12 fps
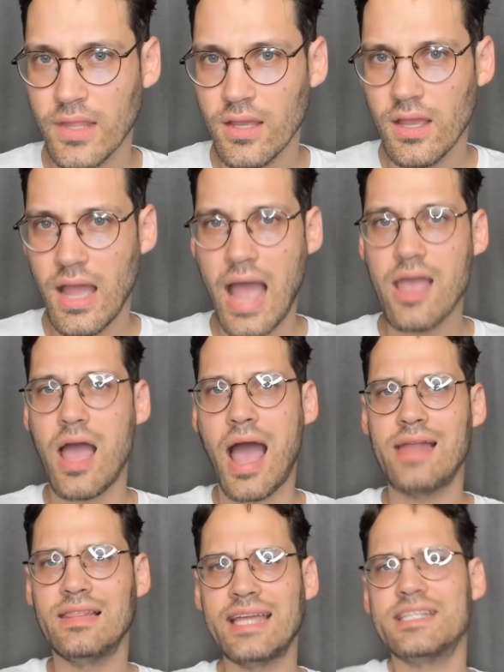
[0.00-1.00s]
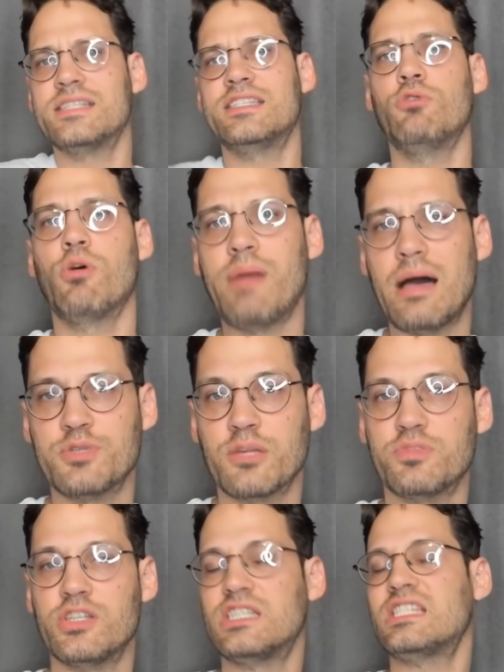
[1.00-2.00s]
I, I like to see what pops up
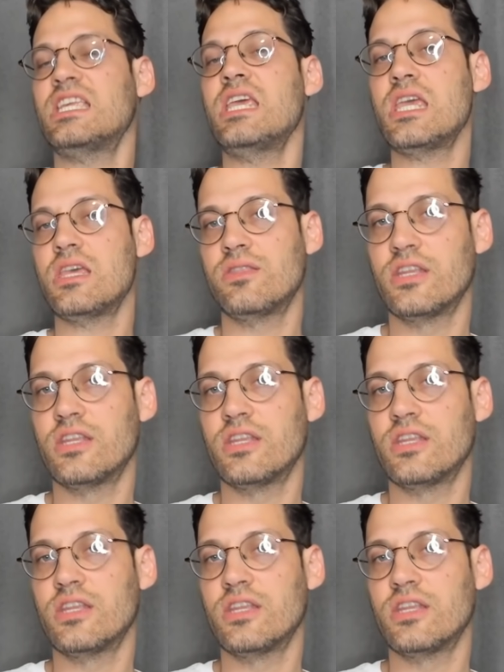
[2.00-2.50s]
to see the